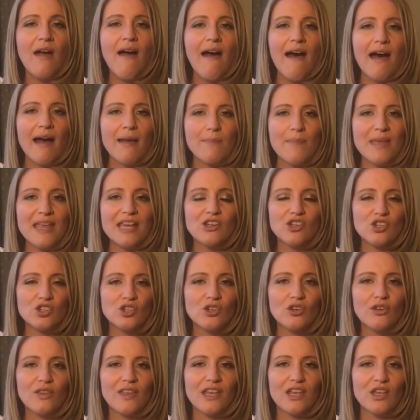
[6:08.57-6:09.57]
Uh, make
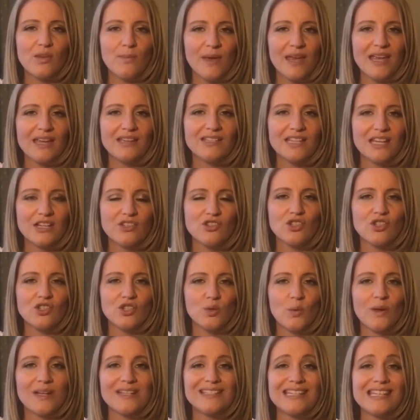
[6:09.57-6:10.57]
sure that you pay attention
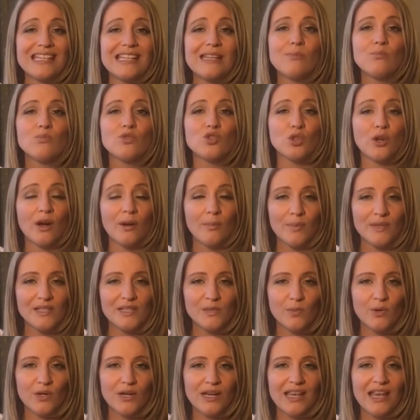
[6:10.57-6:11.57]
to what Team Trump is
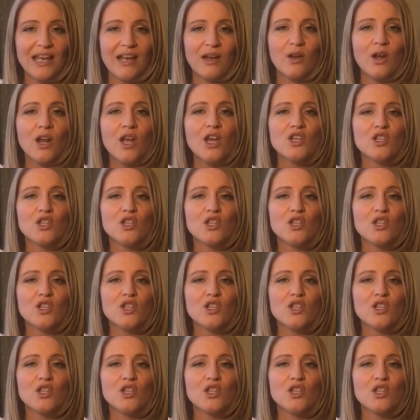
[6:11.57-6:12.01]
putting out,